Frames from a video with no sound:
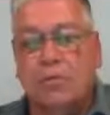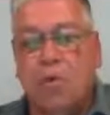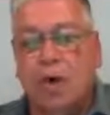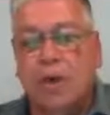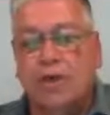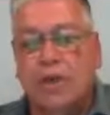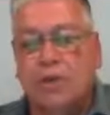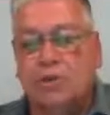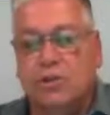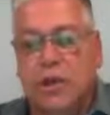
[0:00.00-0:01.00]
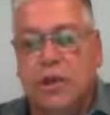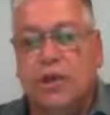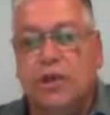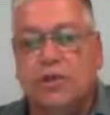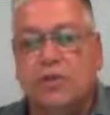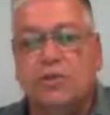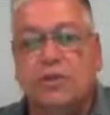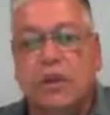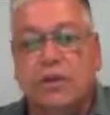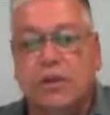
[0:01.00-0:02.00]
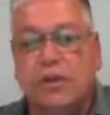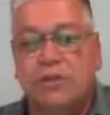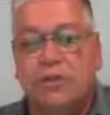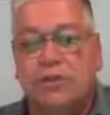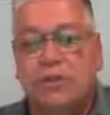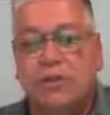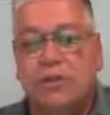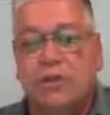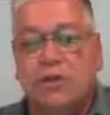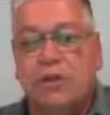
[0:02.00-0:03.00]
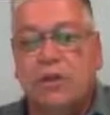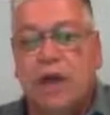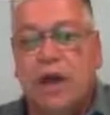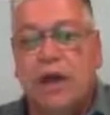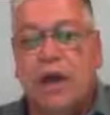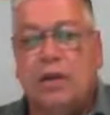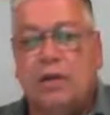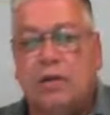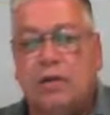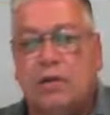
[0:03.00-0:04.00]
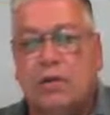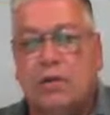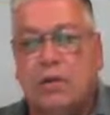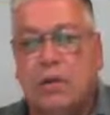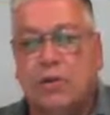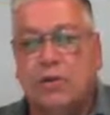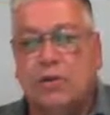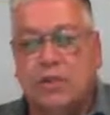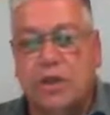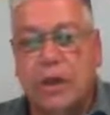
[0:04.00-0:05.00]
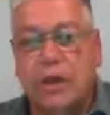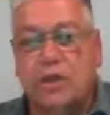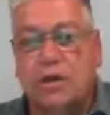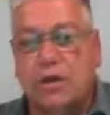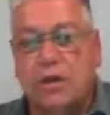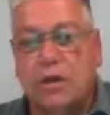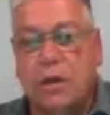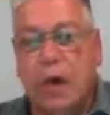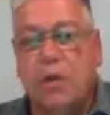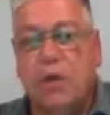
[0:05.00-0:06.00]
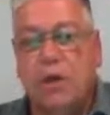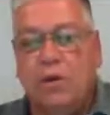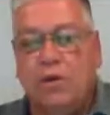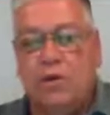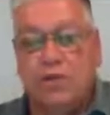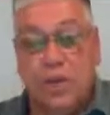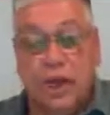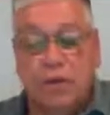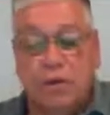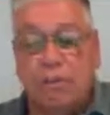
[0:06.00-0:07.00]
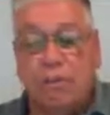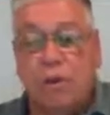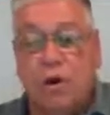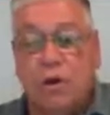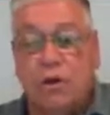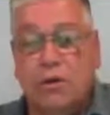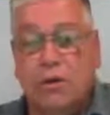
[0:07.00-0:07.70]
What our teachers, we need to listen to our teachers and understand how we retain them, for one,